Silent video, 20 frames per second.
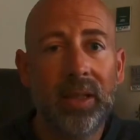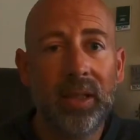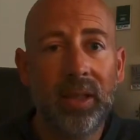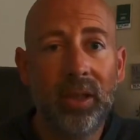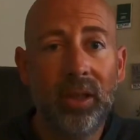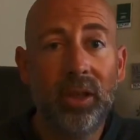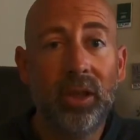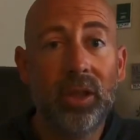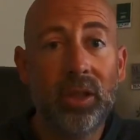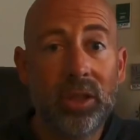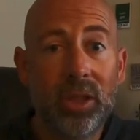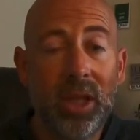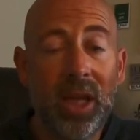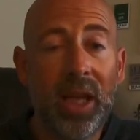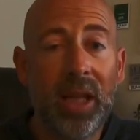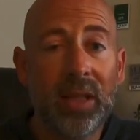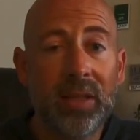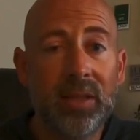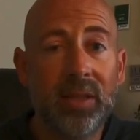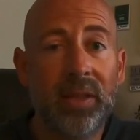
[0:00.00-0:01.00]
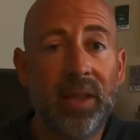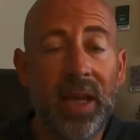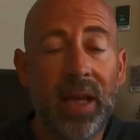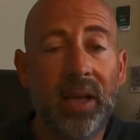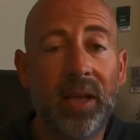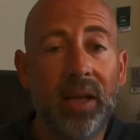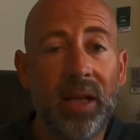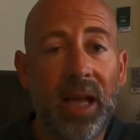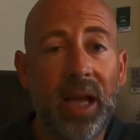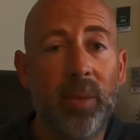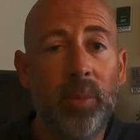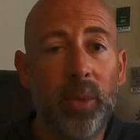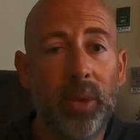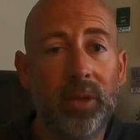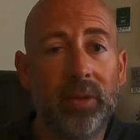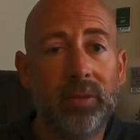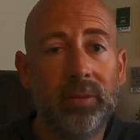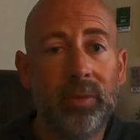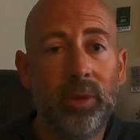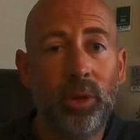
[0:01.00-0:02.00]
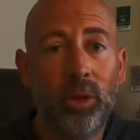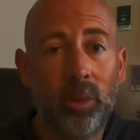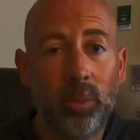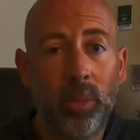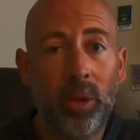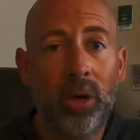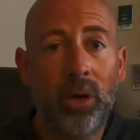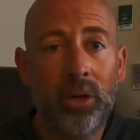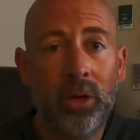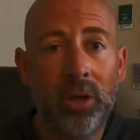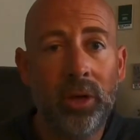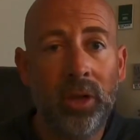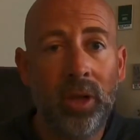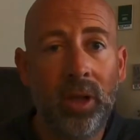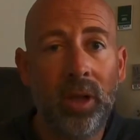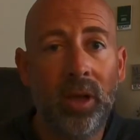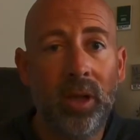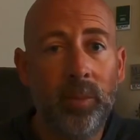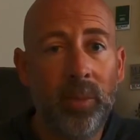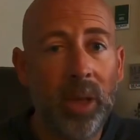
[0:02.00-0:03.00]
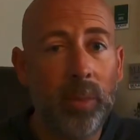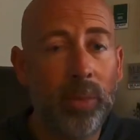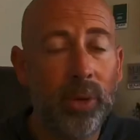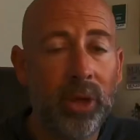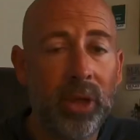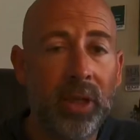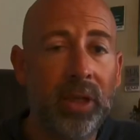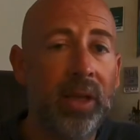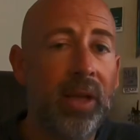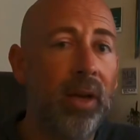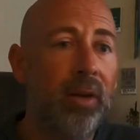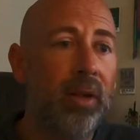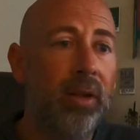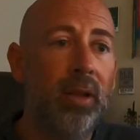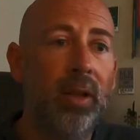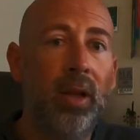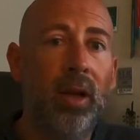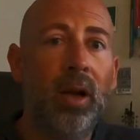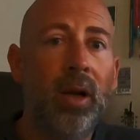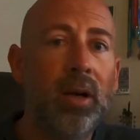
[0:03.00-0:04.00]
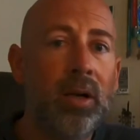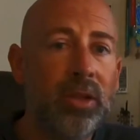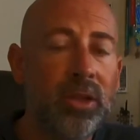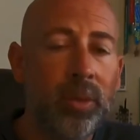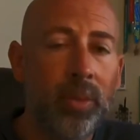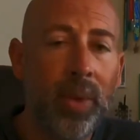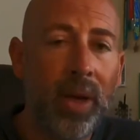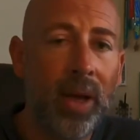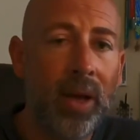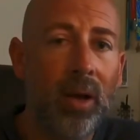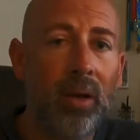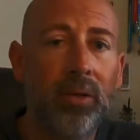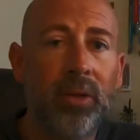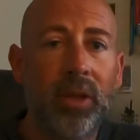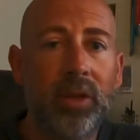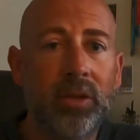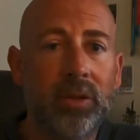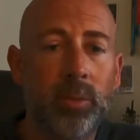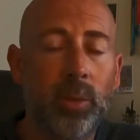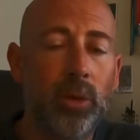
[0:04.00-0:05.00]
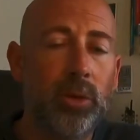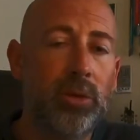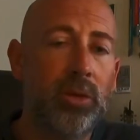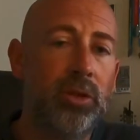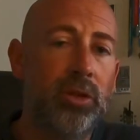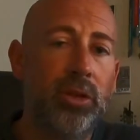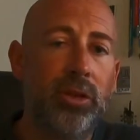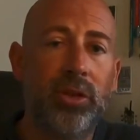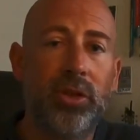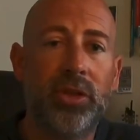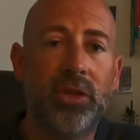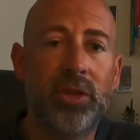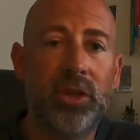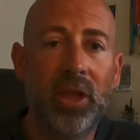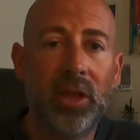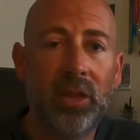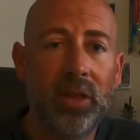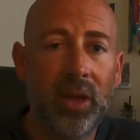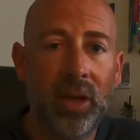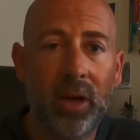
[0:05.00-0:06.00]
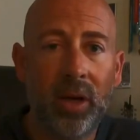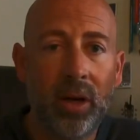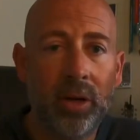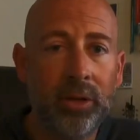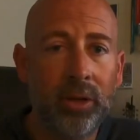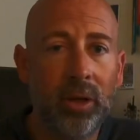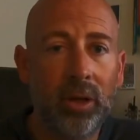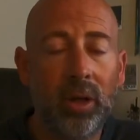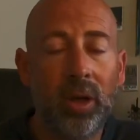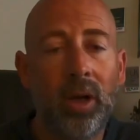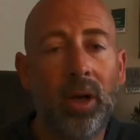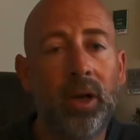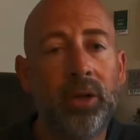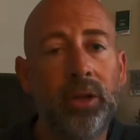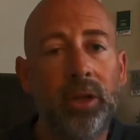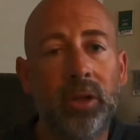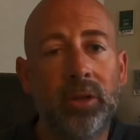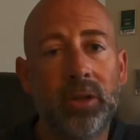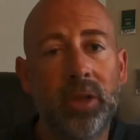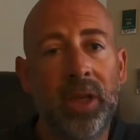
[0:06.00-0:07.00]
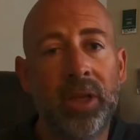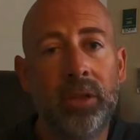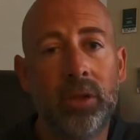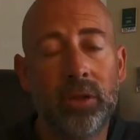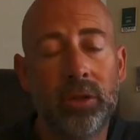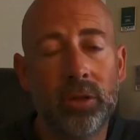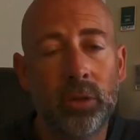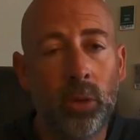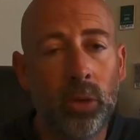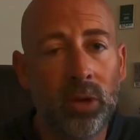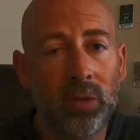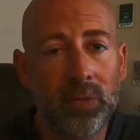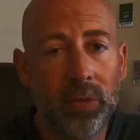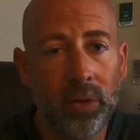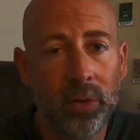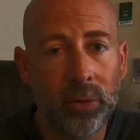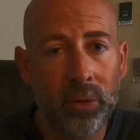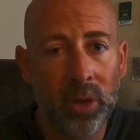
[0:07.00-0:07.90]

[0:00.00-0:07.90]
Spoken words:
good chance that could happen. You could burn your lawn by putting down a large amount that's supposed to just sit there in your soil for 3